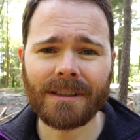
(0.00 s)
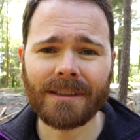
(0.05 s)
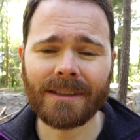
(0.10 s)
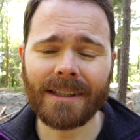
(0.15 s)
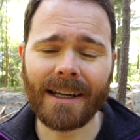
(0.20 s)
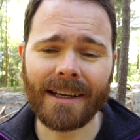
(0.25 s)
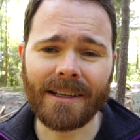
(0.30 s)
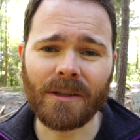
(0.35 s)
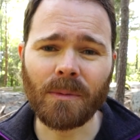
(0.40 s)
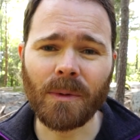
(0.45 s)

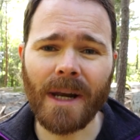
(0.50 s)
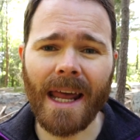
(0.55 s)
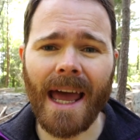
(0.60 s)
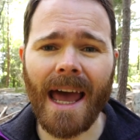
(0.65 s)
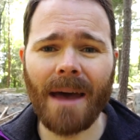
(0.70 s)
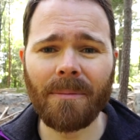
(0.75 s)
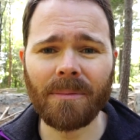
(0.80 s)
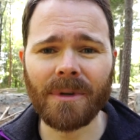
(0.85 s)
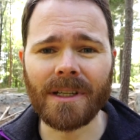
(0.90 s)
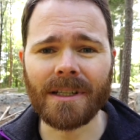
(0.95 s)
That is what
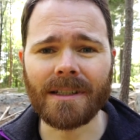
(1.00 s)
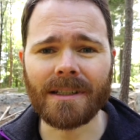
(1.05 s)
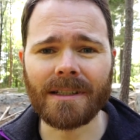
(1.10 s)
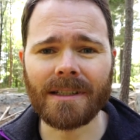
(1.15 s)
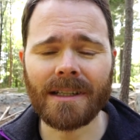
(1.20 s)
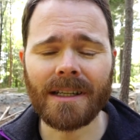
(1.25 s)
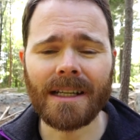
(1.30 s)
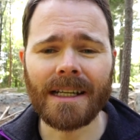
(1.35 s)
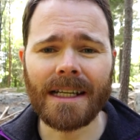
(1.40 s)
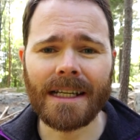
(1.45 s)
happens
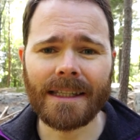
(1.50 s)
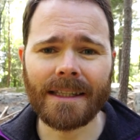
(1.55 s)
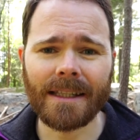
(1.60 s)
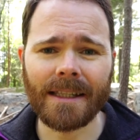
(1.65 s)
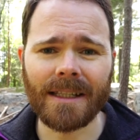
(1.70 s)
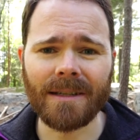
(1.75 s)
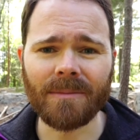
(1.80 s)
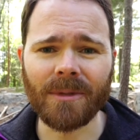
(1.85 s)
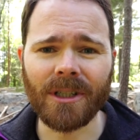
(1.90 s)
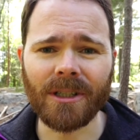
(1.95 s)
in the
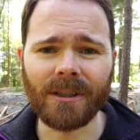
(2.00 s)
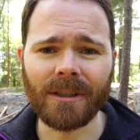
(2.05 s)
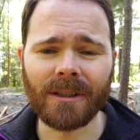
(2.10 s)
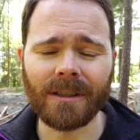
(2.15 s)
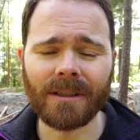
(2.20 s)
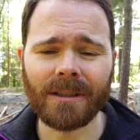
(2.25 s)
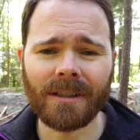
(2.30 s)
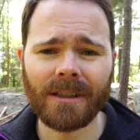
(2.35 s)
liminal,